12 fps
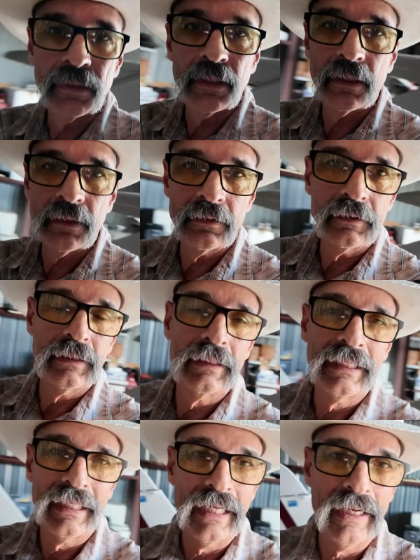Now,
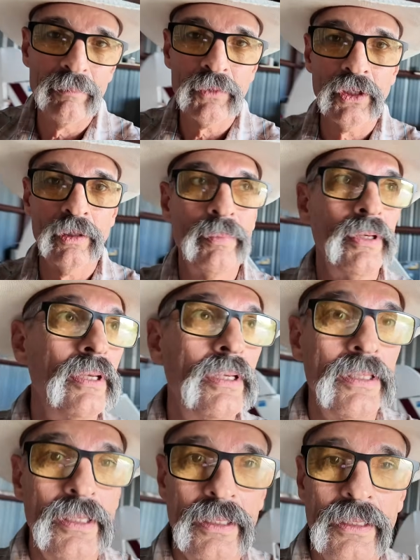I'm going to
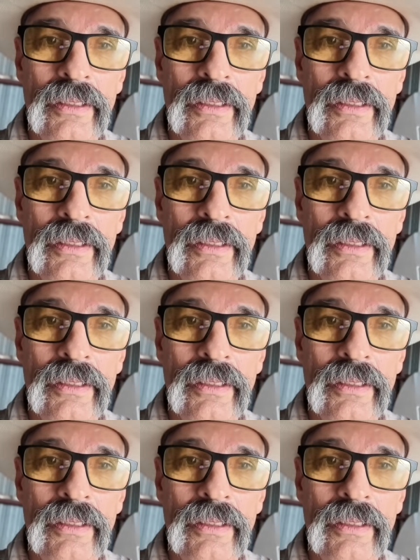be